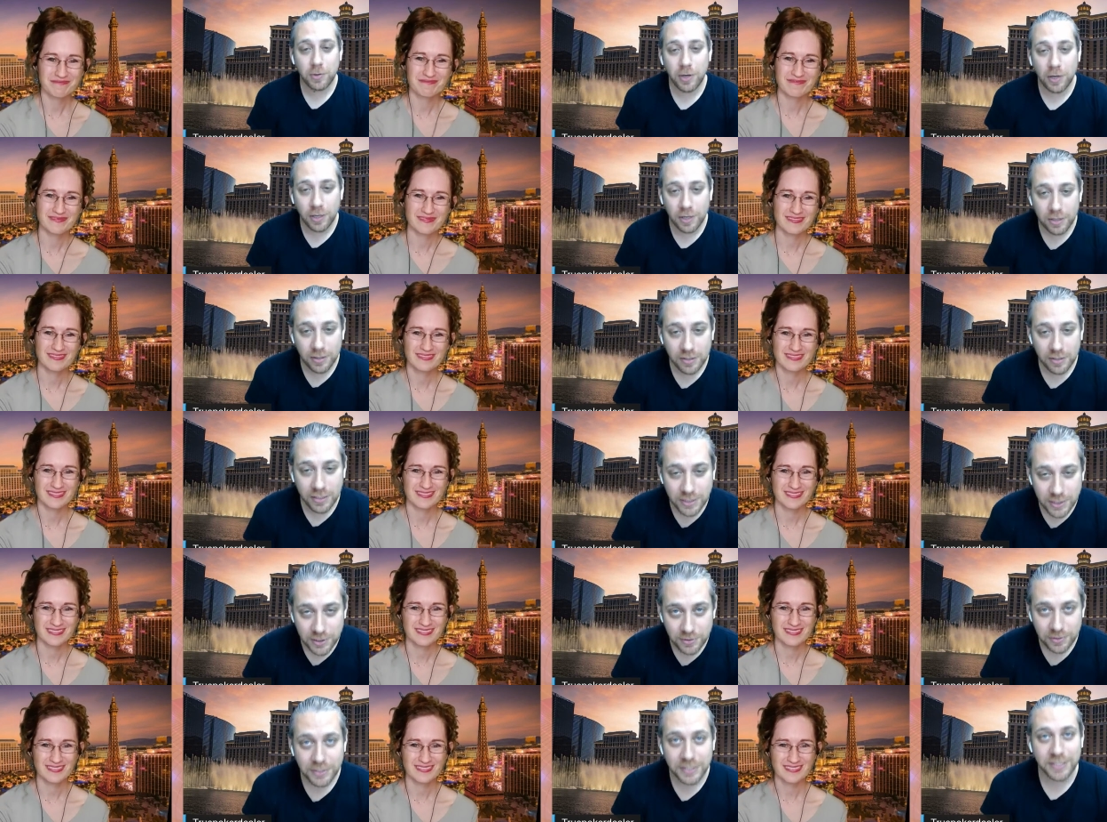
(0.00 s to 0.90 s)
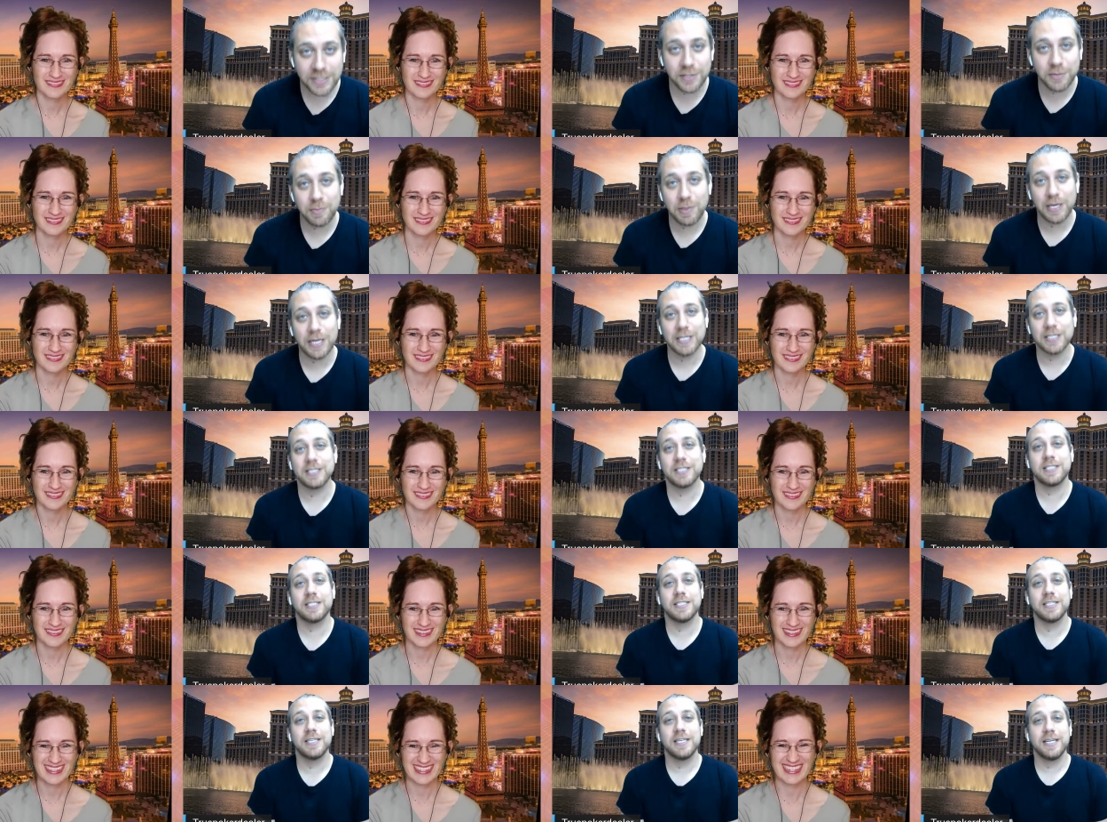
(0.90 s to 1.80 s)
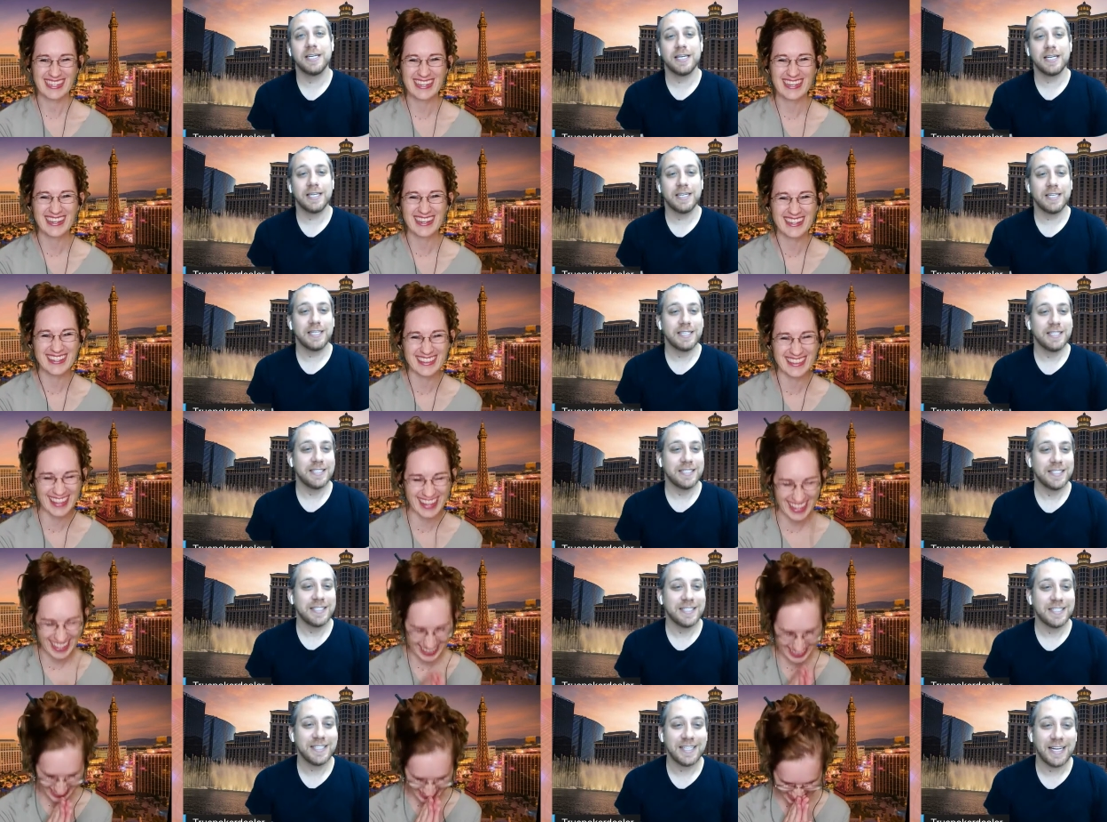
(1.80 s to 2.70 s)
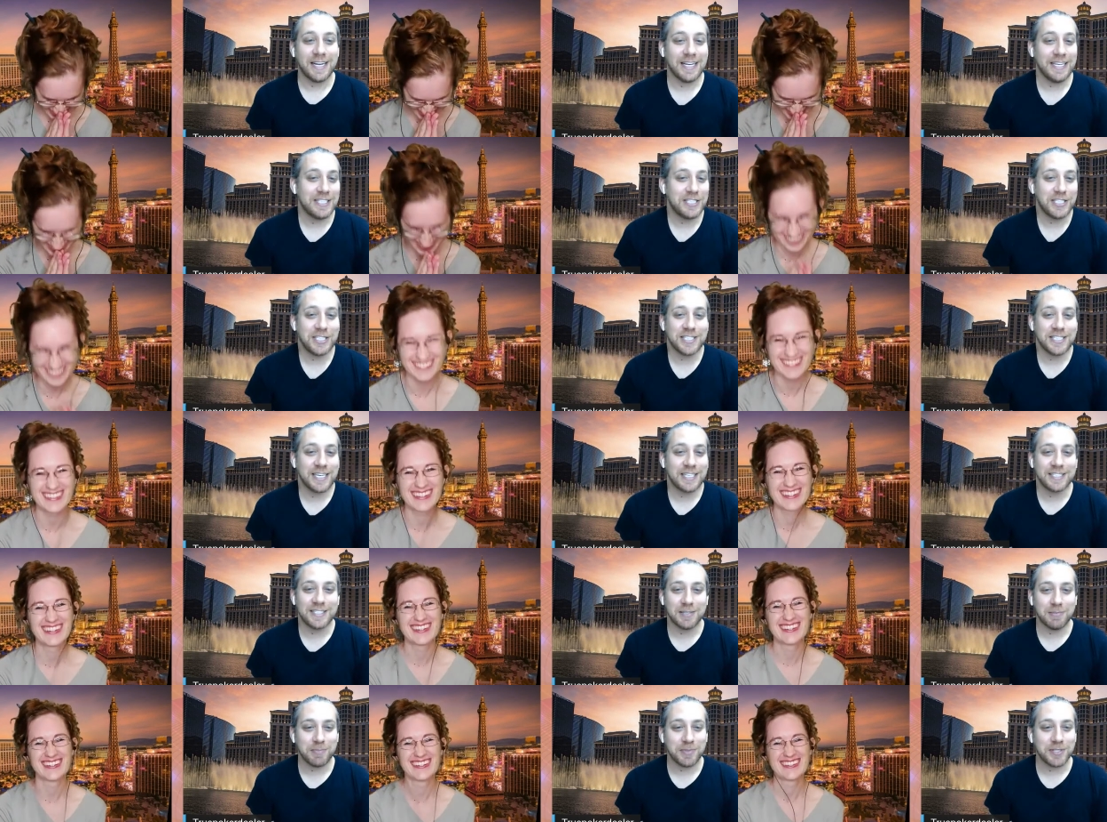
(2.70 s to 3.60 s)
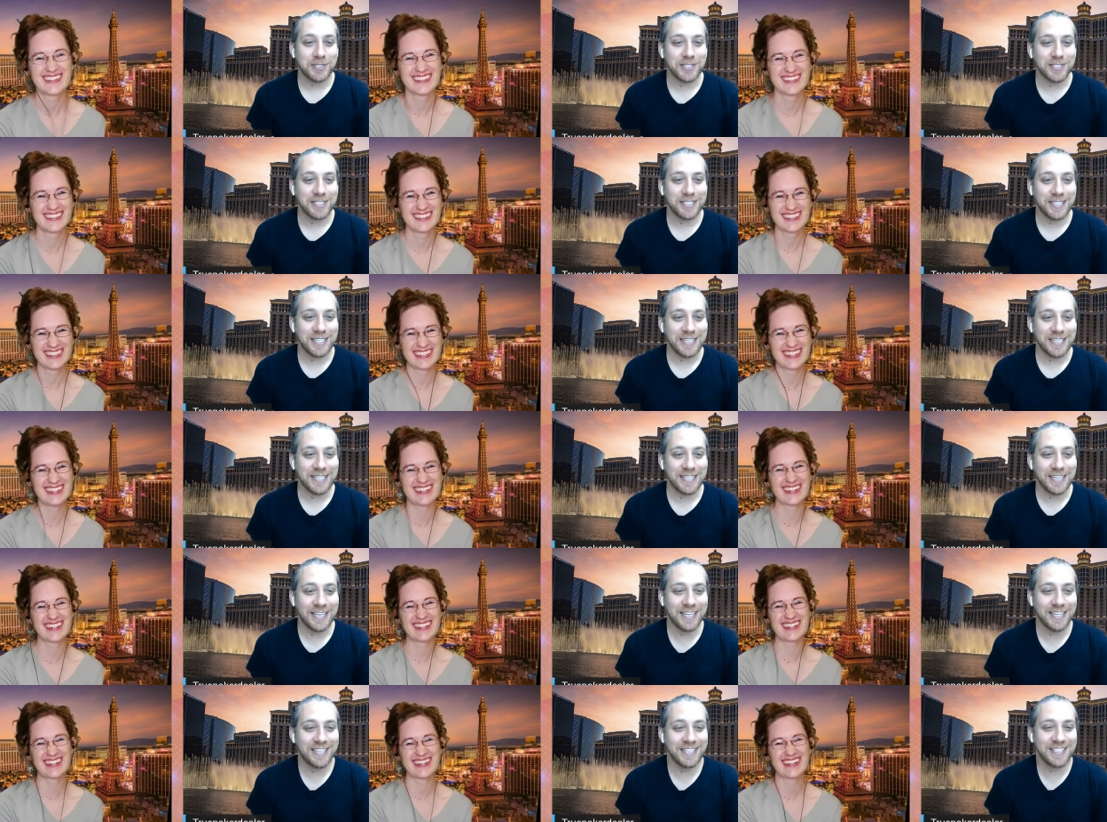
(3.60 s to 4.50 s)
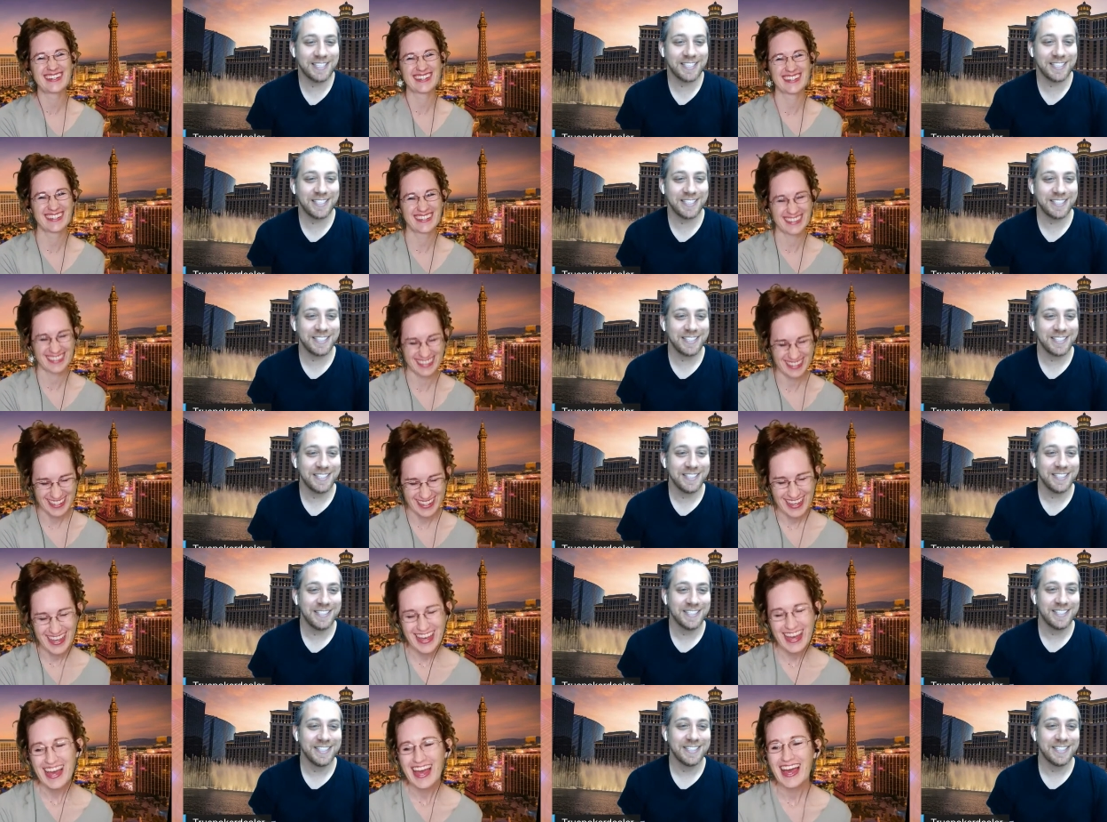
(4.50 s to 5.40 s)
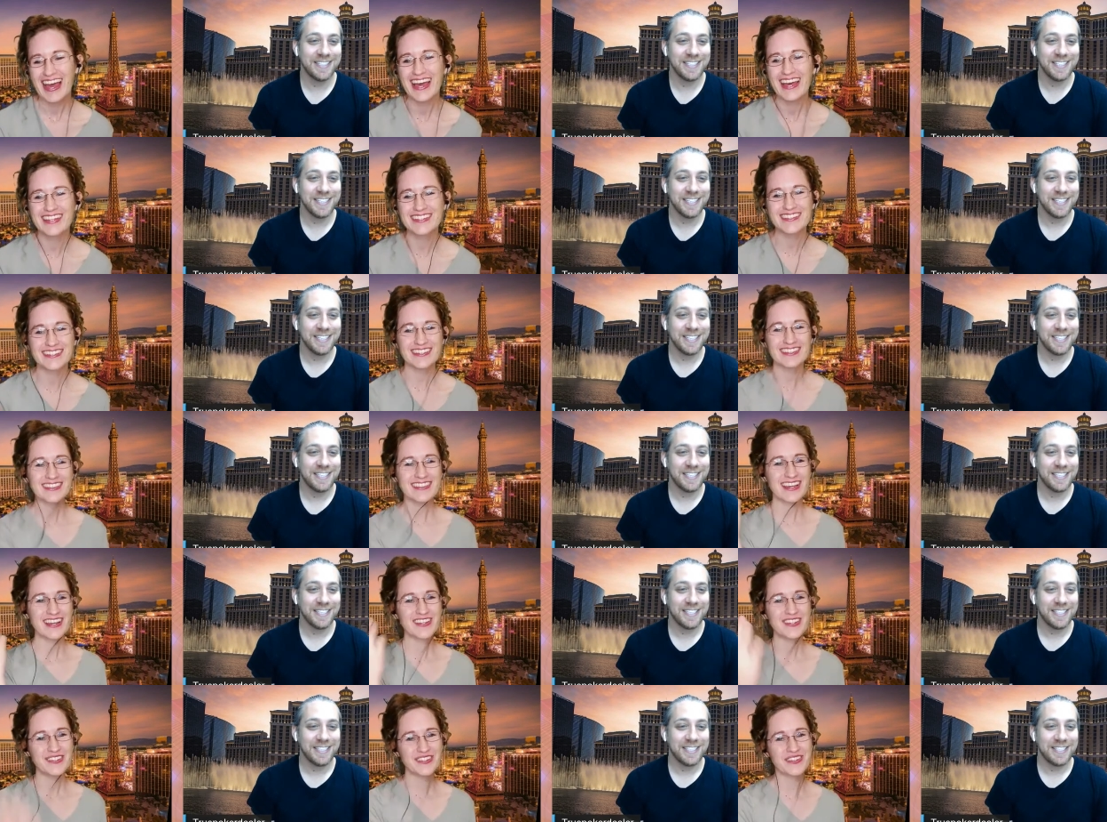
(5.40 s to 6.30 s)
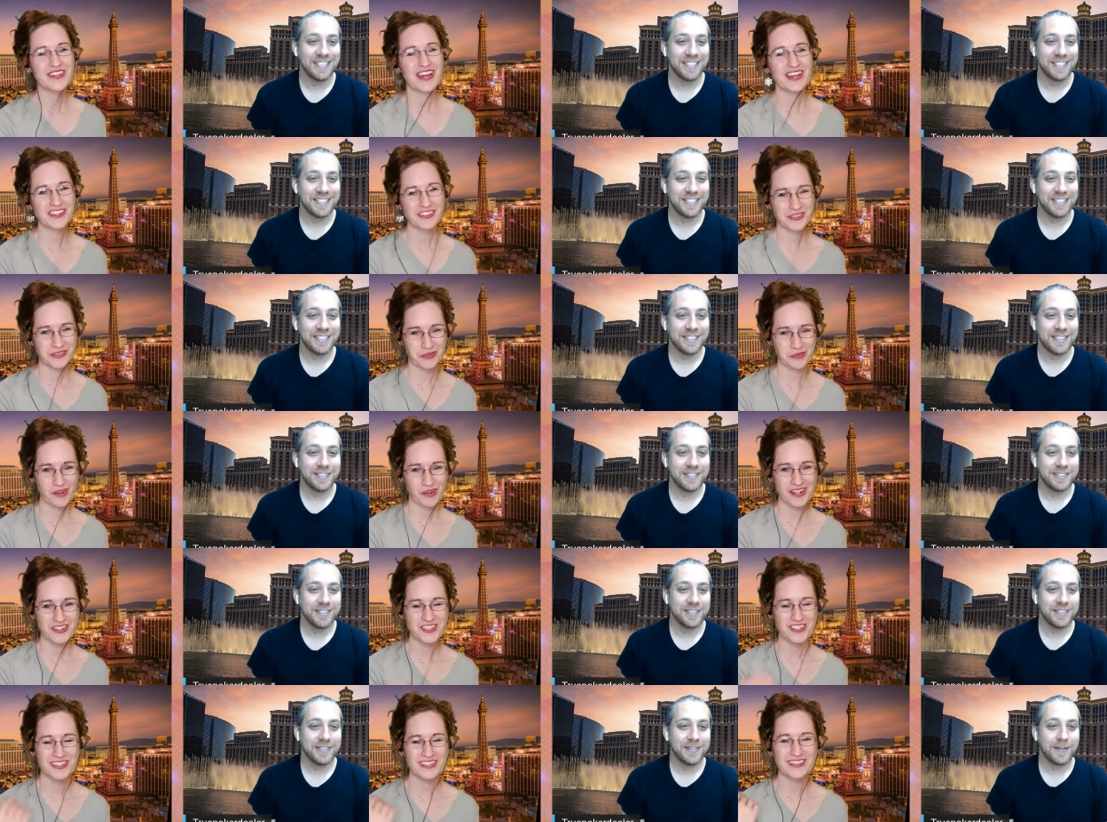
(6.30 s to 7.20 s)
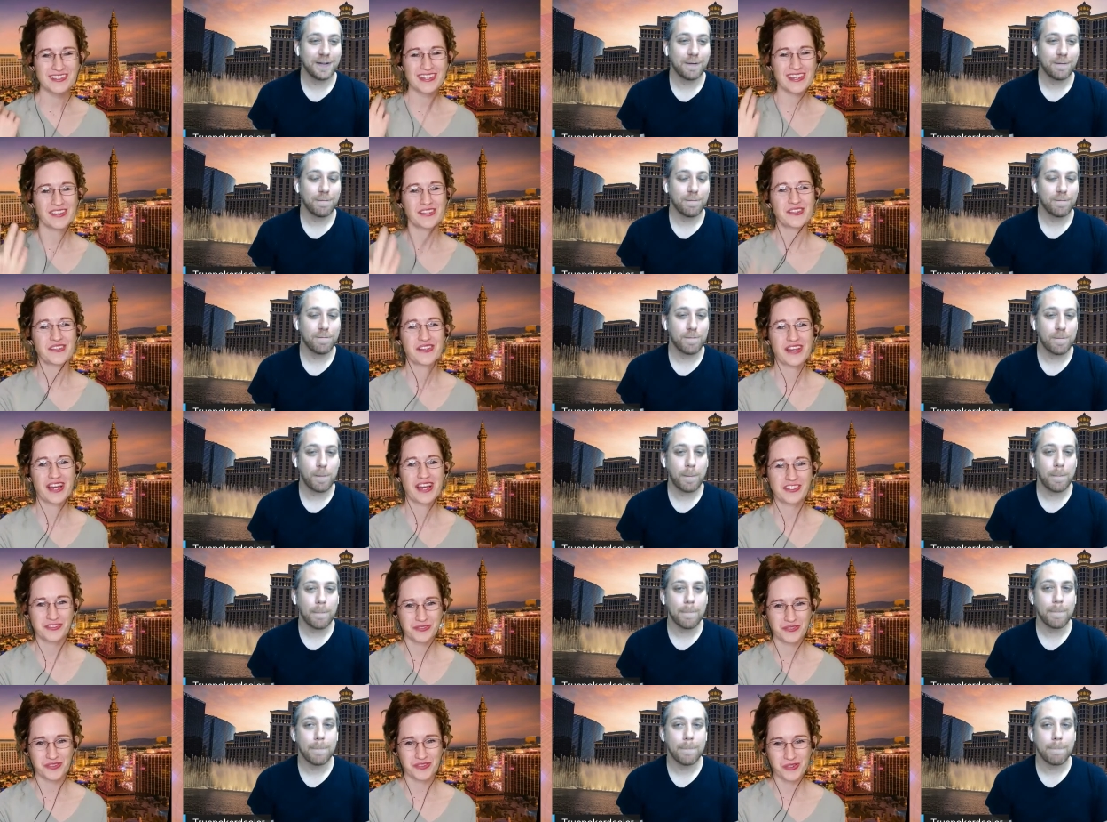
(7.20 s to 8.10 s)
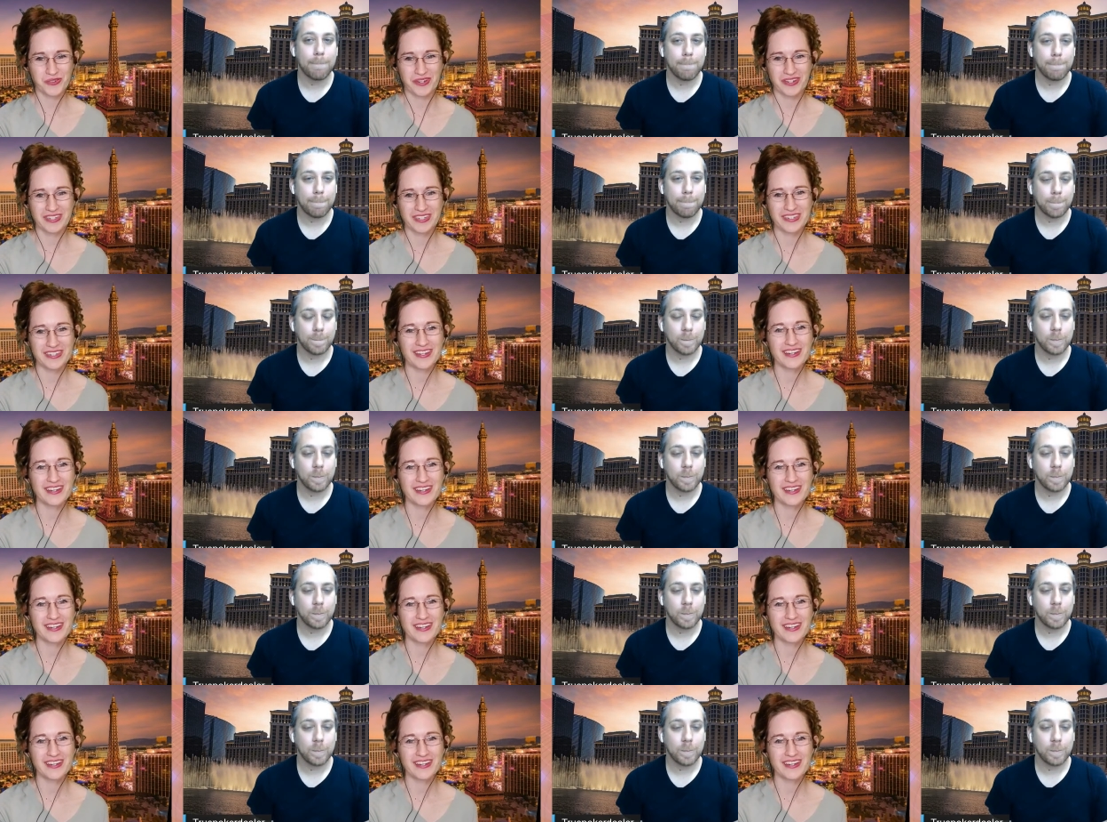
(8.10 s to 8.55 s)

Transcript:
Speaker 1: are literally the best. Thank
Speaker 2: you. It's just that simple. Yeah. And thank you guys for watching. Thank you guys for joining